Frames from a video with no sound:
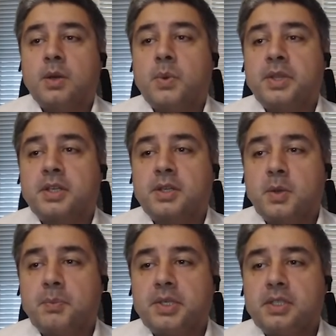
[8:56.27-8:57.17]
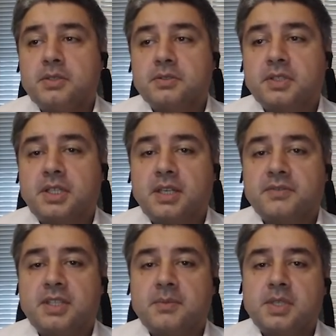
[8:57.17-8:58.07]
when the company user
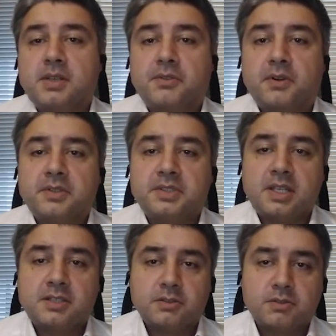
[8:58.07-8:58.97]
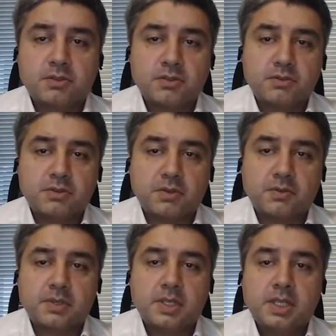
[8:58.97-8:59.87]
gives them the authorization to do
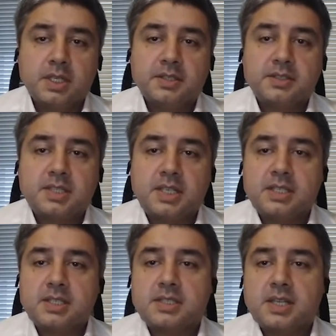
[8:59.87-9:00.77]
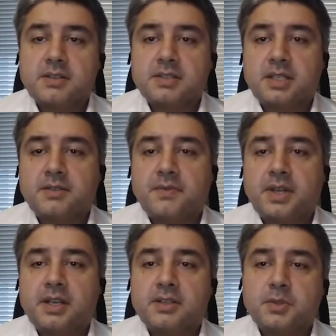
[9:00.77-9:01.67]
so. Seeing the sales and
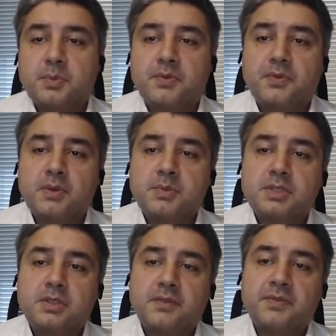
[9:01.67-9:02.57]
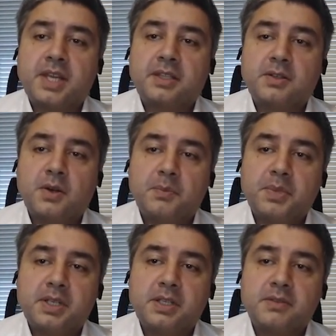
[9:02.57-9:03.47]
financial performance of that
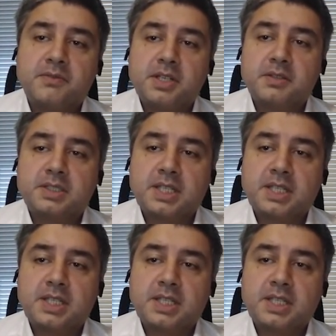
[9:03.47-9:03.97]
company in real